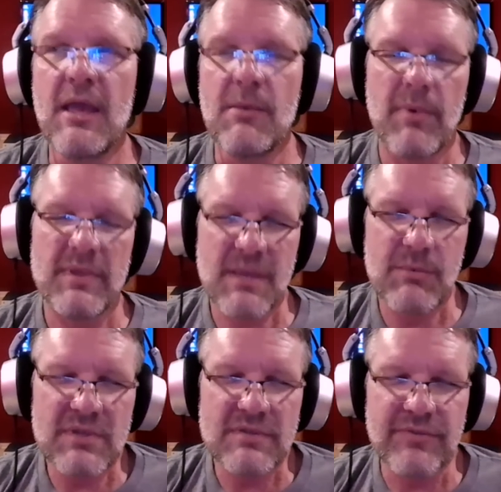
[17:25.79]
By the time you
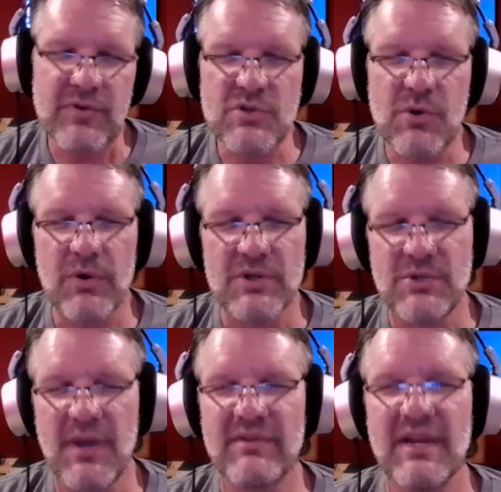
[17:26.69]
get to the first chorus,
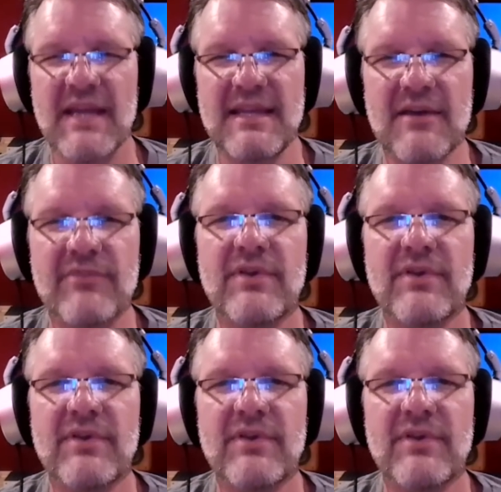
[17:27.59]
you have an idea of